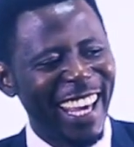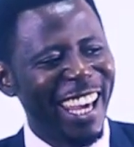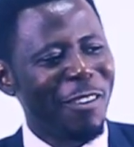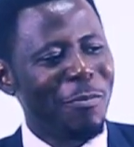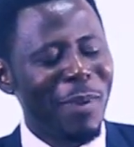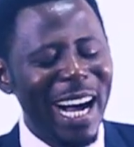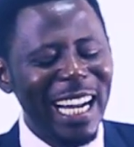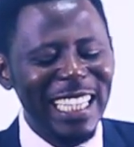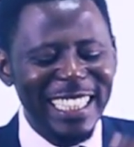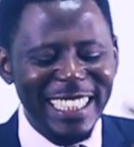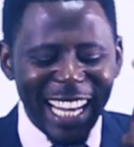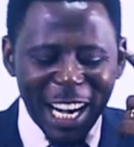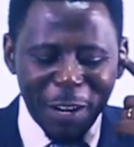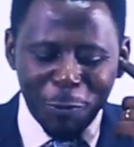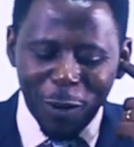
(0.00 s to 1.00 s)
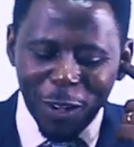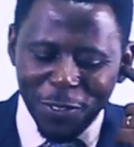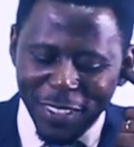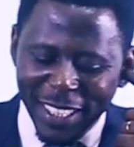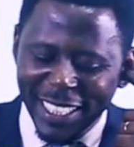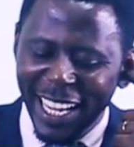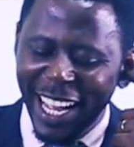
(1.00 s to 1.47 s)
A man dead for
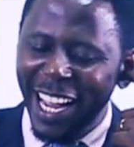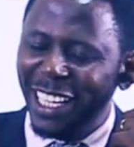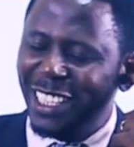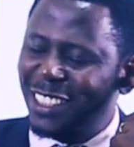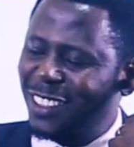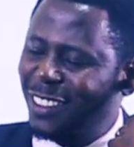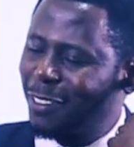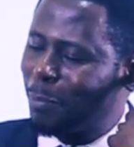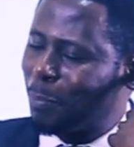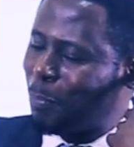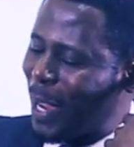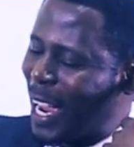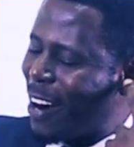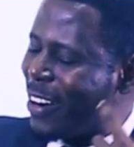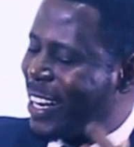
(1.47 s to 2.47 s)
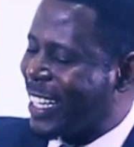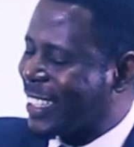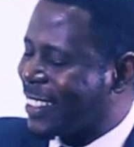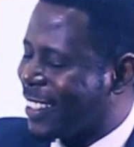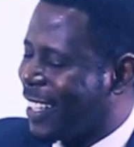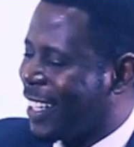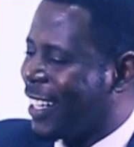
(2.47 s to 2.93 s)
three days. Buried.
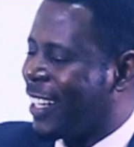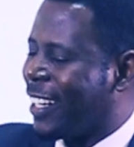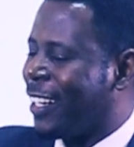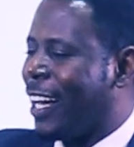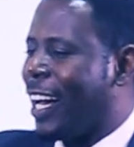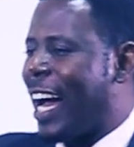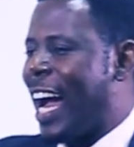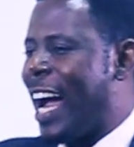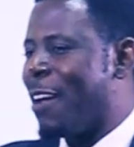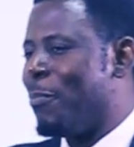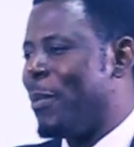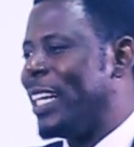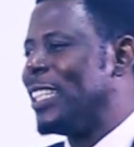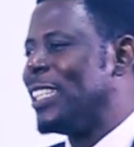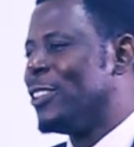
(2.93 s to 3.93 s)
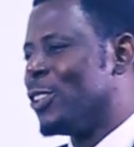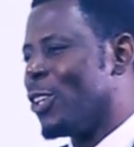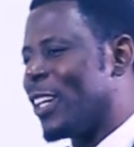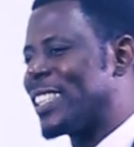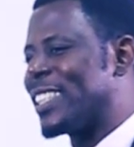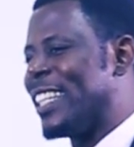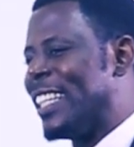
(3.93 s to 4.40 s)
I mean,
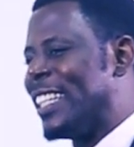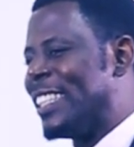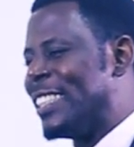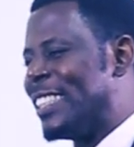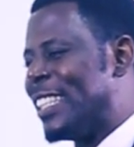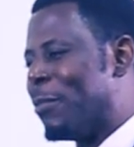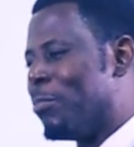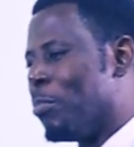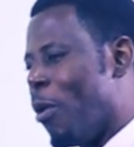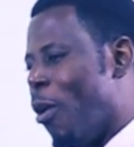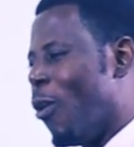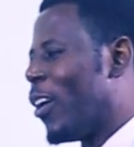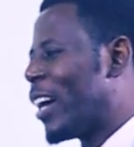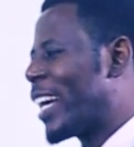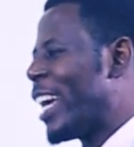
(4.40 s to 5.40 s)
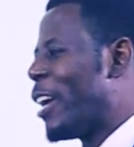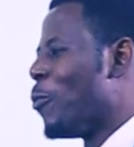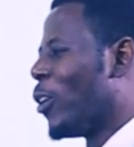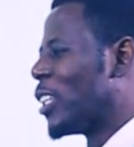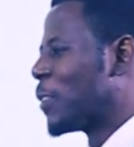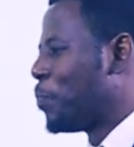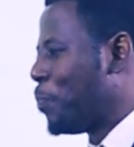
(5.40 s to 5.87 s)
not in the morgue. He
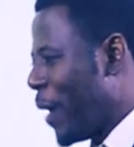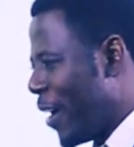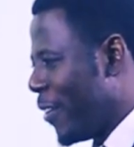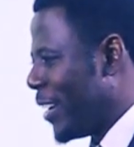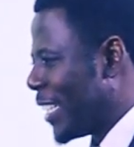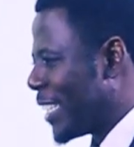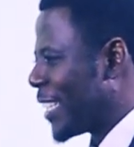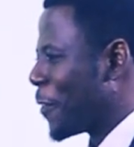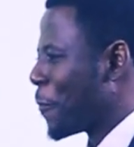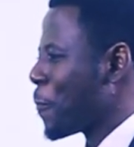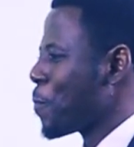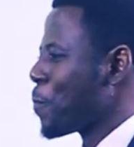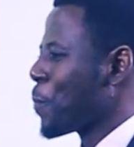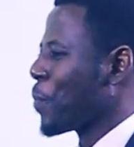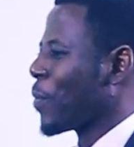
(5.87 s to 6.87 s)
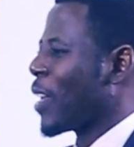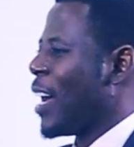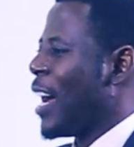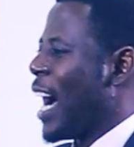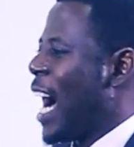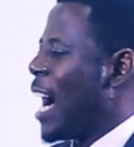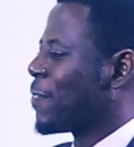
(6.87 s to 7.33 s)
was buried.
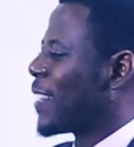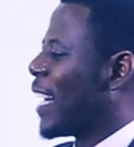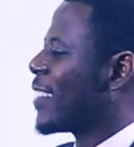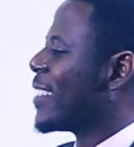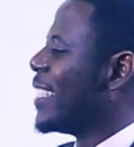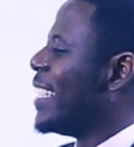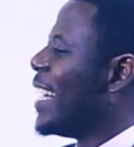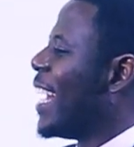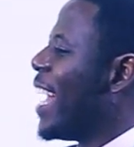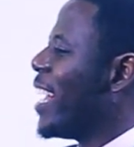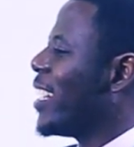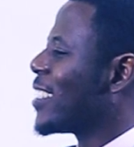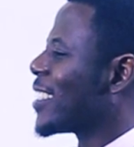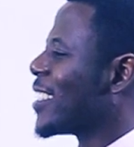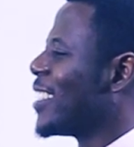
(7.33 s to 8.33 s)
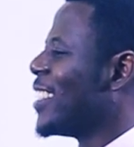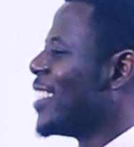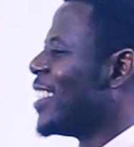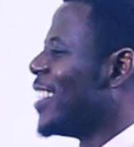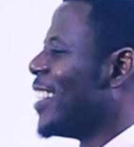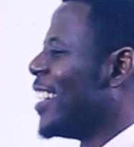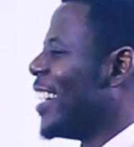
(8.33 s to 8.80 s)
After three days,
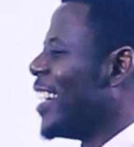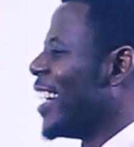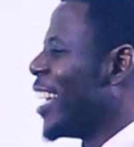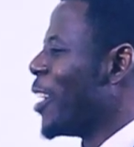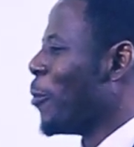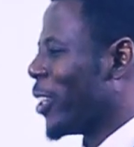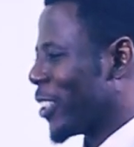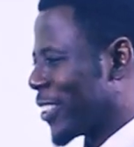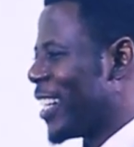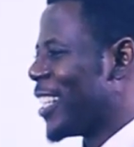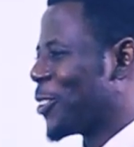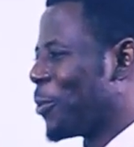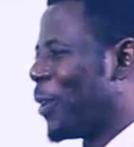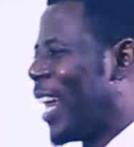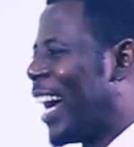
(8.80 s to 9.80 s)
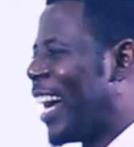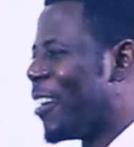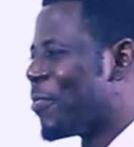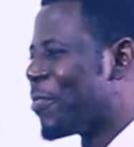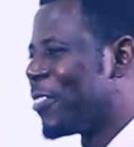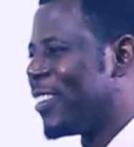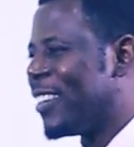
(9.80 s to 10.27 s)
he was raised to
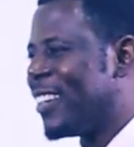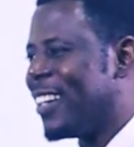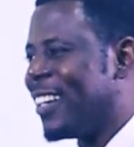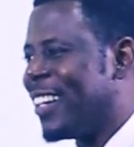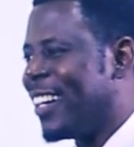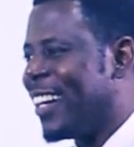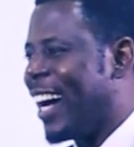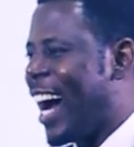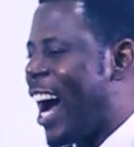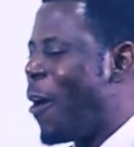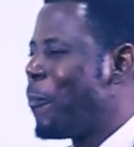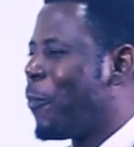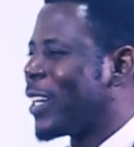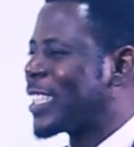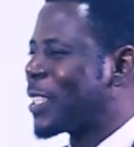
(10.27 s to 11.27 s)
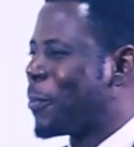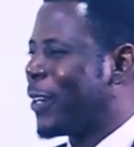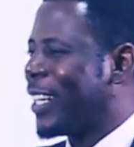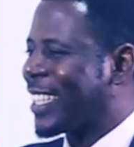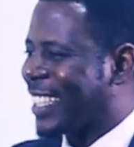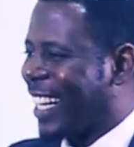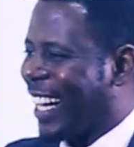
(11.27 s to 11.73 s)
life. How
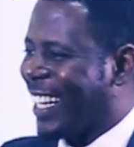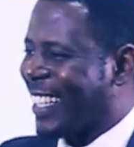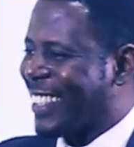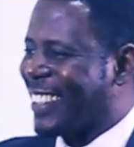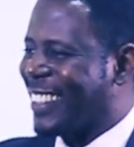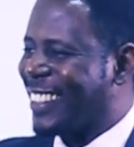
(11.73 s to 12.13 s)
possible is that?